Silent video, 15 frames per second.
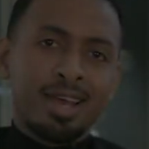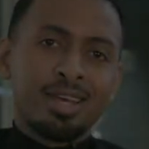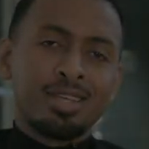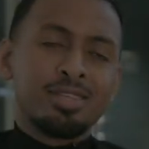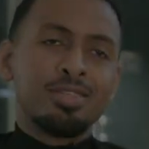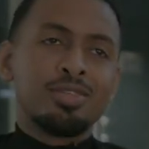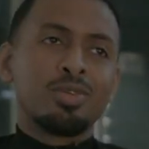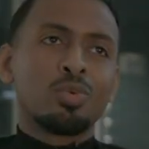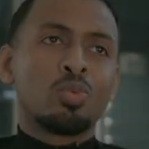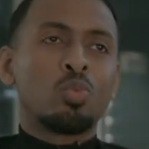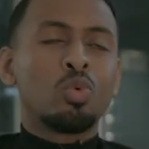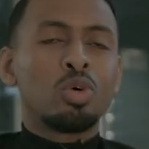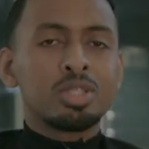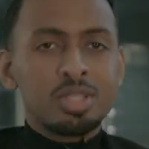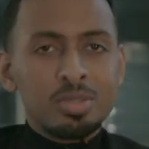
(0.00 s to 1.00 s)
and
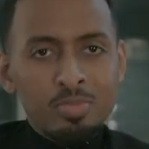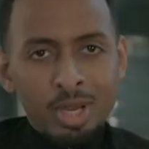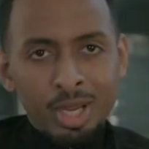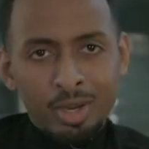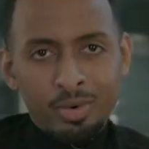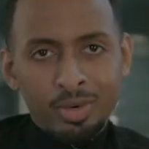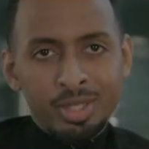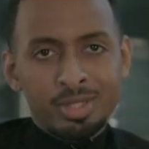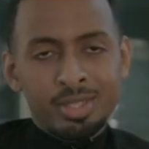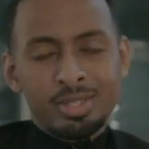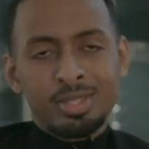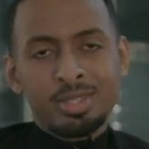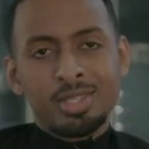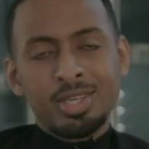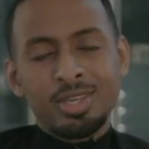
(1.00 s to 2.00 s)
what's my
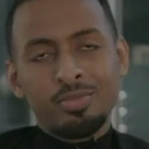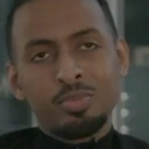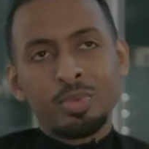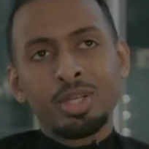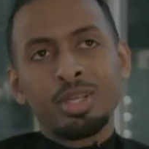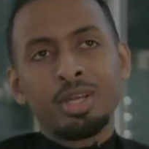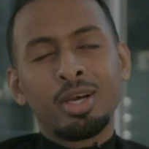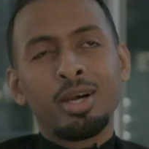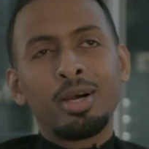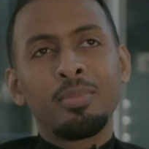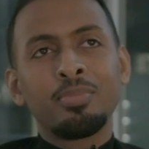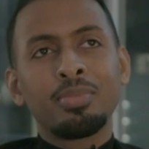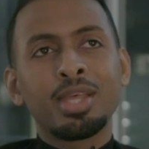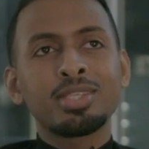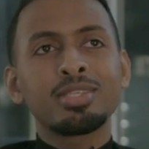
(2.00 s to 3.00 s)
greatest achievement?
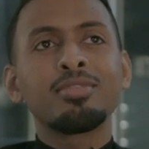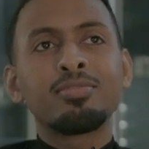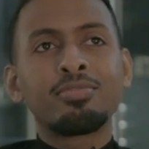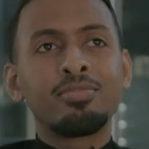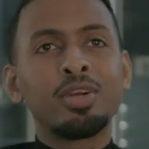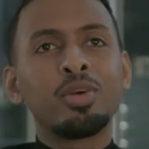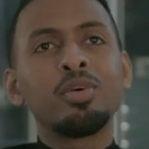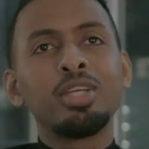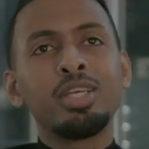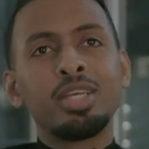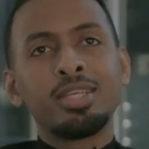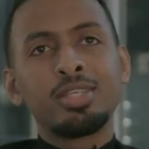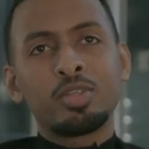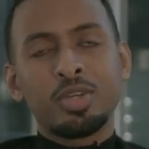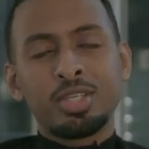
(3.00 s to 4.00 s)
That's a very
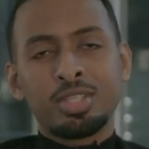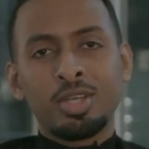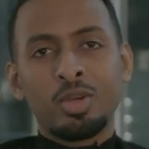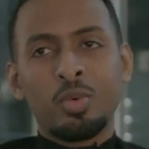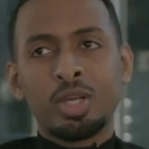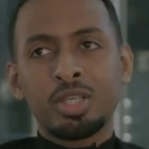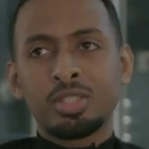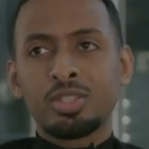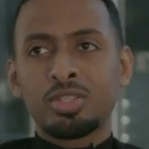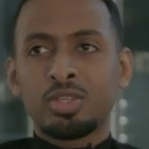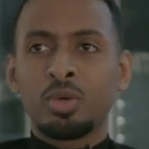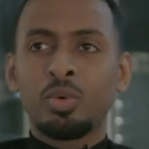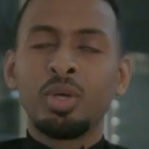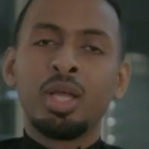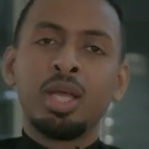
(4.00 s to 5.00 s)
interesting question.
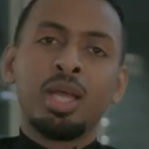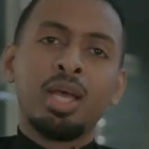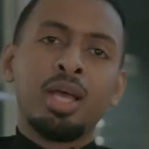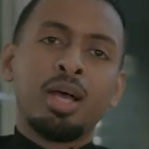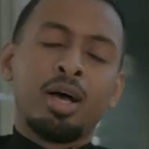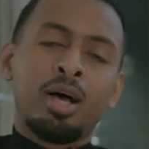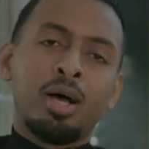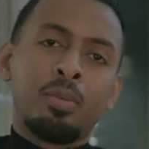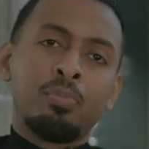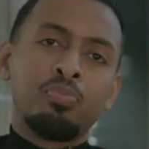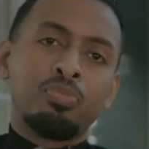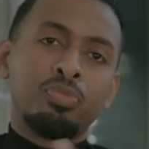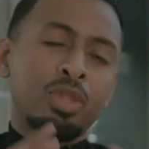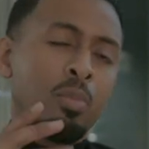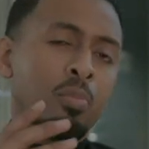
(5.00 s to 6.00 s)
So
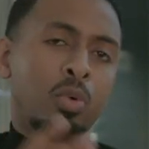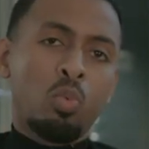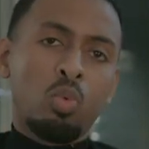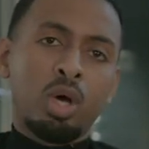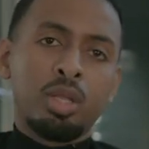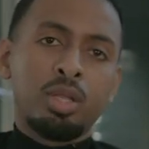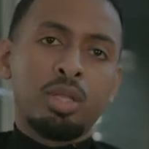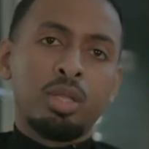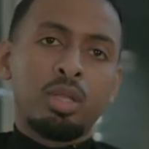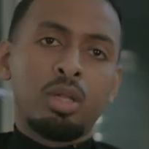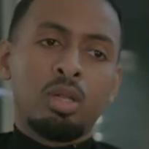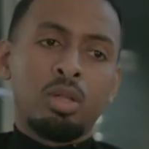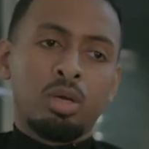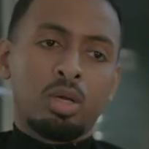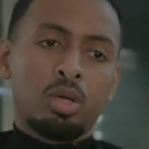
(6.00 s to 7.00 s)
number one,
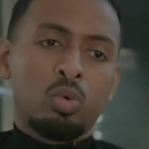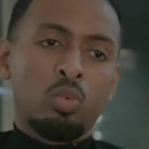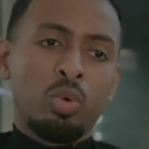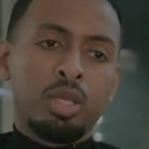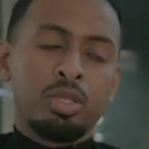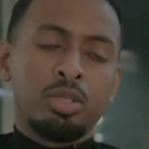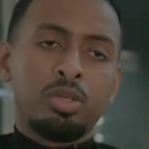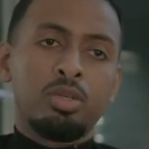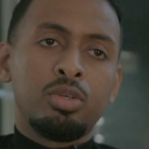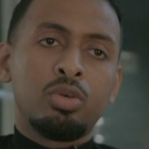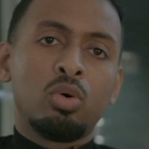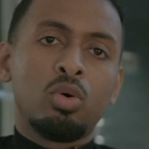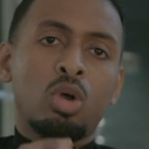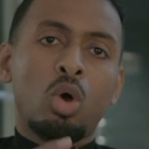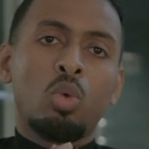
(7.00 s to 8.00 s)
look, when
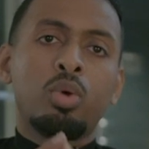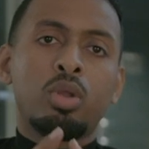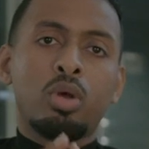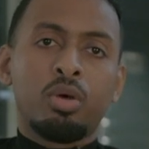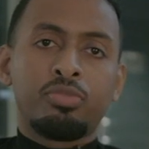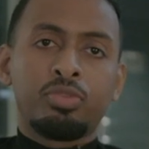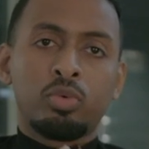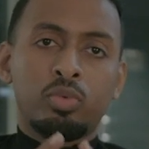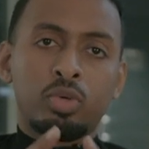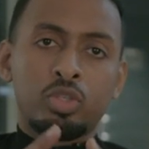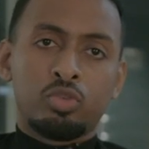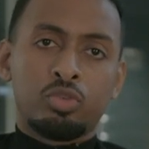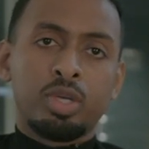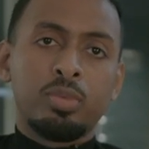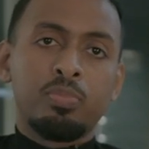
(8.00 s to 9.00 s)
you're going after a
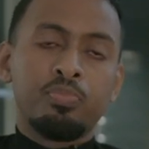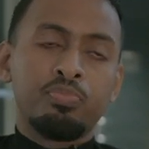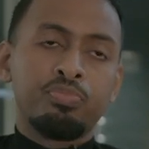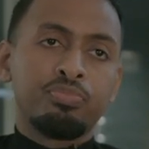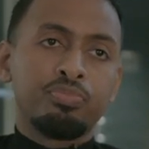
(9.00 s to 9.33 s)
dream,